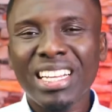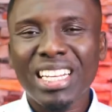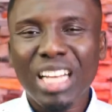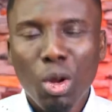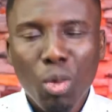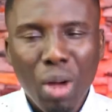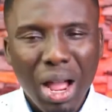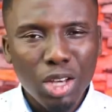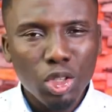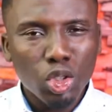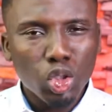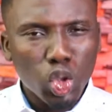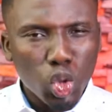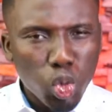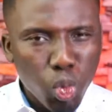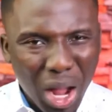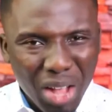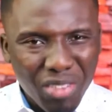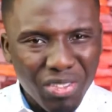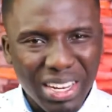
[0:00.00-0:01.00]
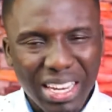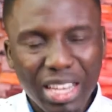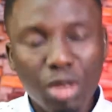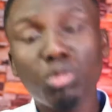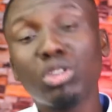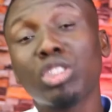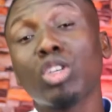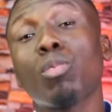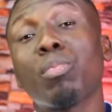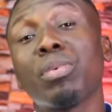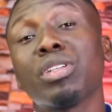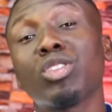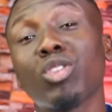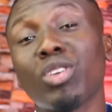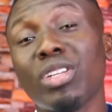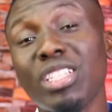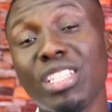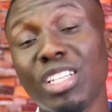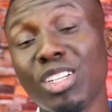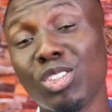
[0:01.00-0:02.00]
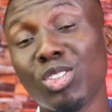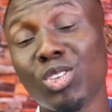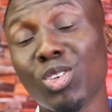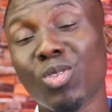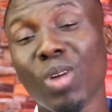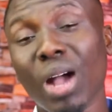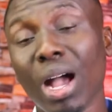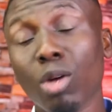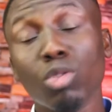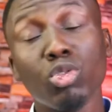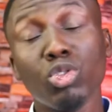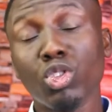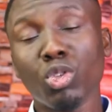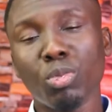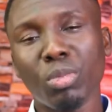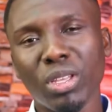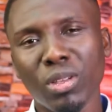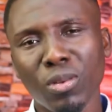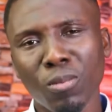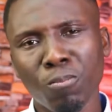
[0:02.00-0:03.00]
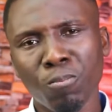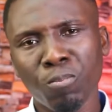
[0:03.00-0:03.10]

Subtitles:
Now one twa generally so person yesu kwa untumi.